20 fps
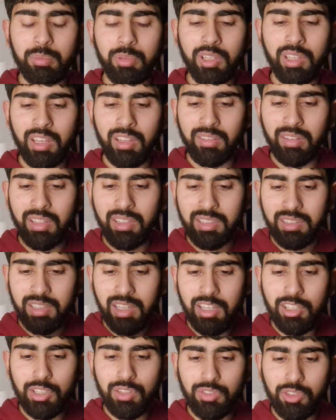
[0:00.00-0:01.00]
But in this
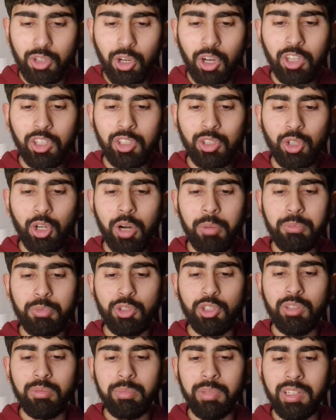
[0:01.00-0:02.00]
case, you've got no
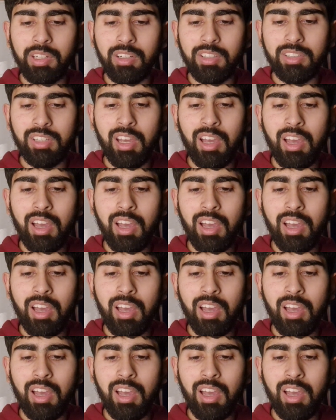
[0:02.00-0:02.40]
option because